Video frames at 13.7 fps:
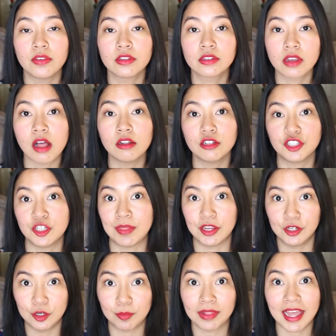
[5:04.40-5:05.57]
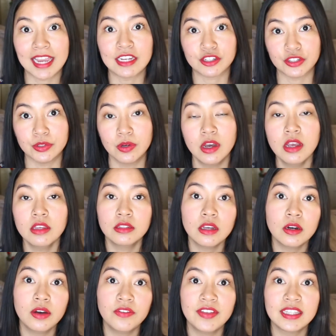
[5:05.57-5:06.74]
the scholarship that you're applying to.
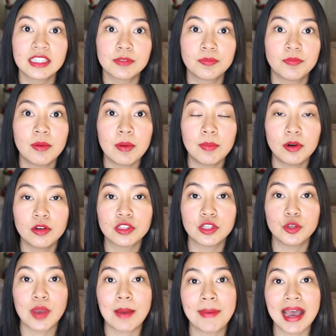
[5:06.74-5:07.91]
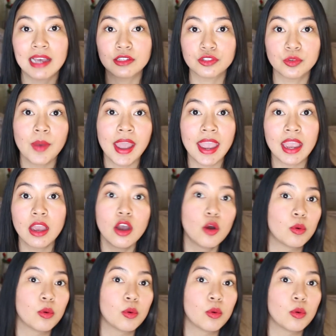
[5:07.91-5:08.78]
So if it's from a person who had passed away,